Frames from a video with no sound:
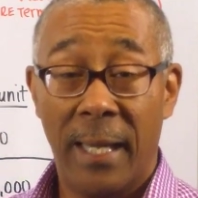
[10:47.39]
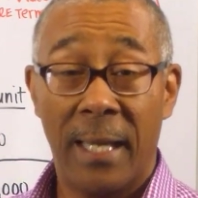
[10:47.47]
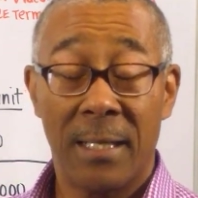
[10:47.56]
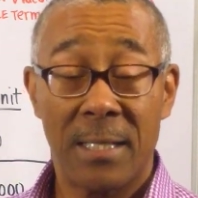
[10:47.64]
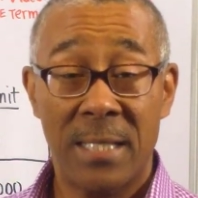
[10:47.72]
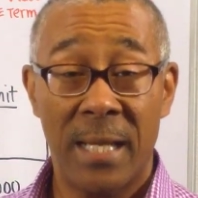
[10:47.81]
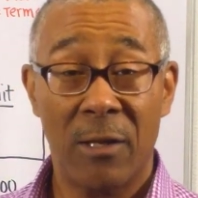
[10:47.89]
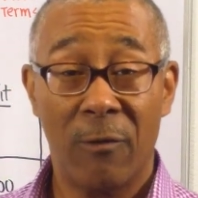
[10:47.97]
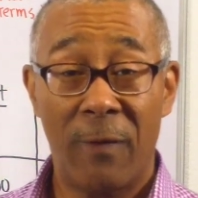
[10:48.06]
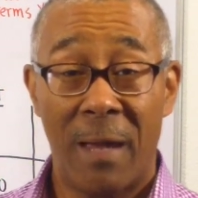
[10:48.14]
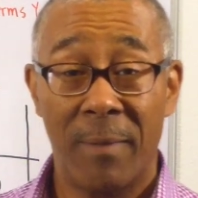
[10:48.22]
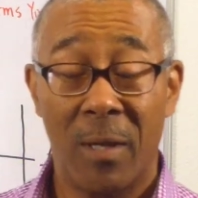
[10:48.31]
In a
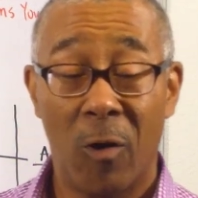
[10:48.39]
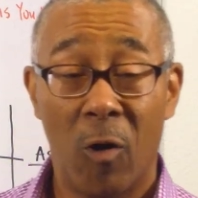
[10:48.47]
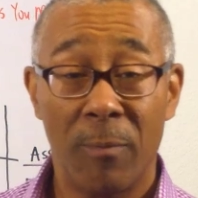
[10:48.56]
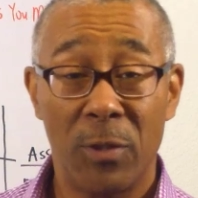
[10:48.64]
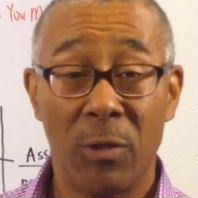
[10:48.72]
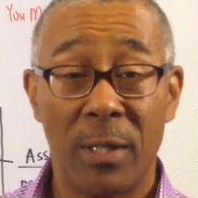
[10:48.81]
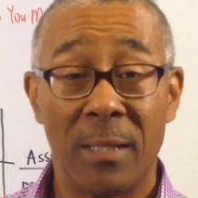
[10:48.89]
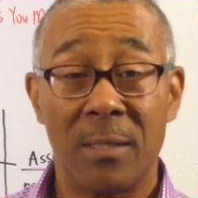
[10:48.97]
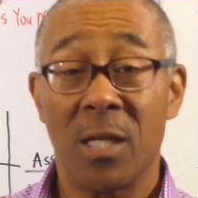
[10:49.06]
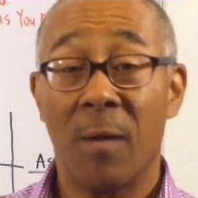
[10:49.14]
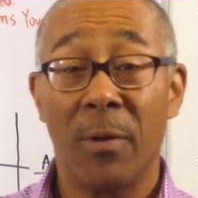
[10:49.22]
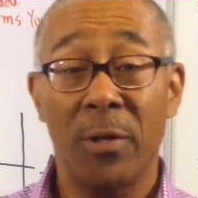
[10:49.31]
single family home, you
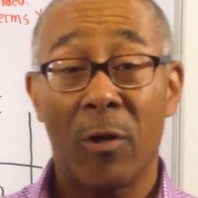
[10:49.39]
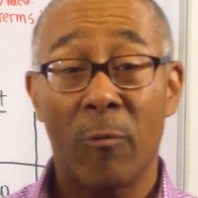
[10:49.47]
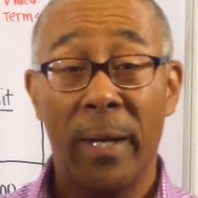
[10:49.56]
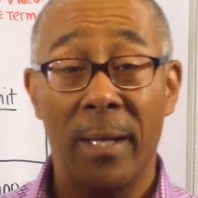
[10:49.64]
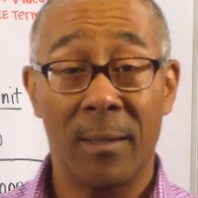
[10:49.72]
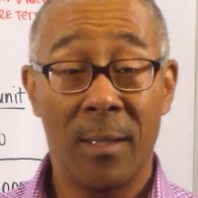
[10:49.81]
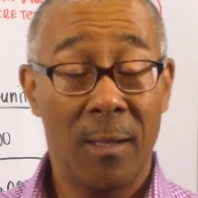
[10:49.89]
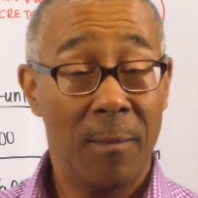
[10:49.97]
can double your rent,